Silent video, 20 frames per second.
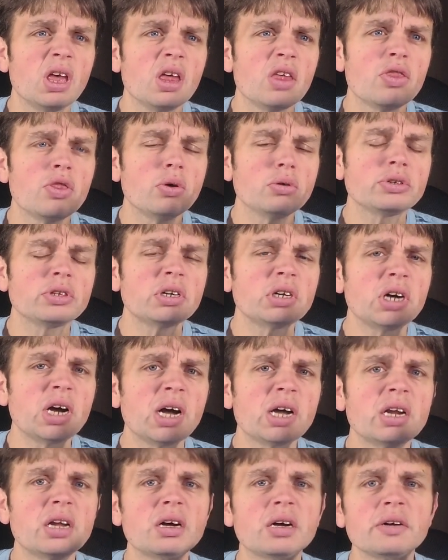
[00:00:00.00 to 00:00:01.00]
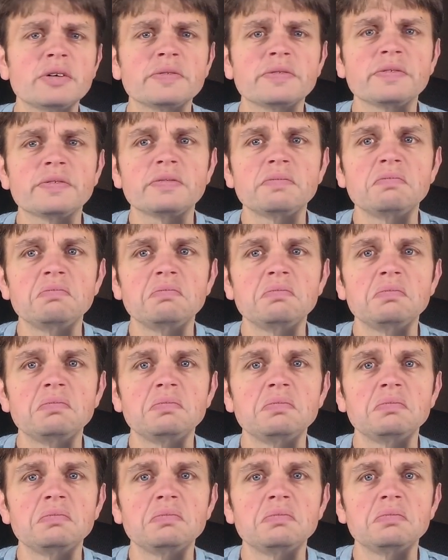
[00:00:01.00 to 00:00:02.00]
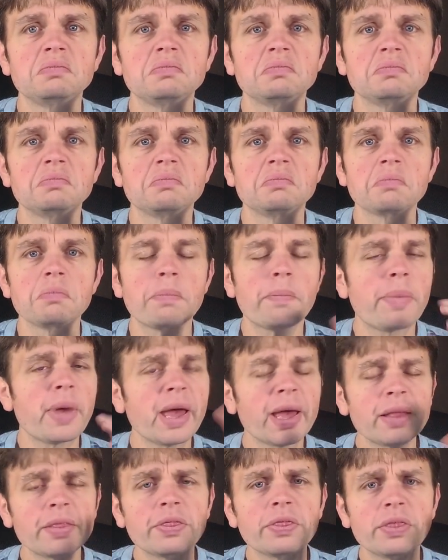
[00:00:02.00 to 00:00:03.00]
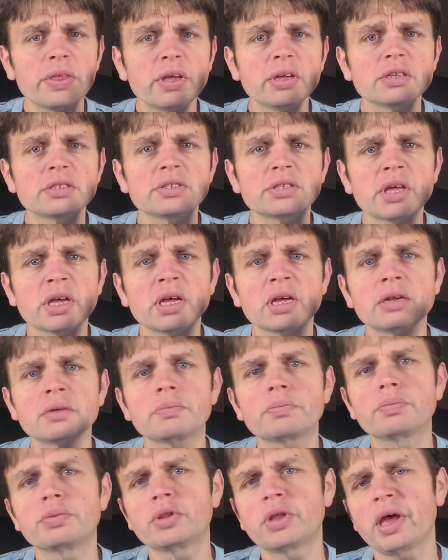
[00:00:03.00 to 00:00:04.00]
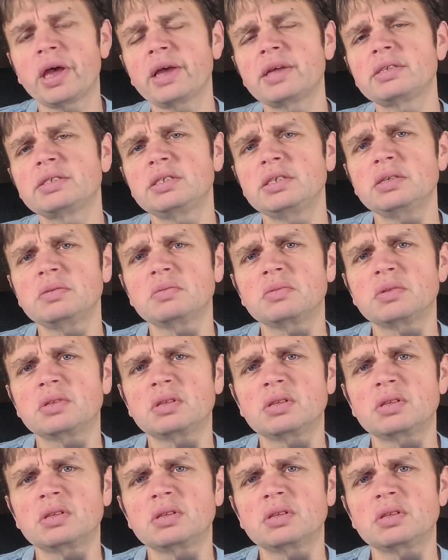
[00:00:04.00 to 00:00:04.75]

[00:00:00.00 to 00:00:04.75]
those are a lot of bad things that potassium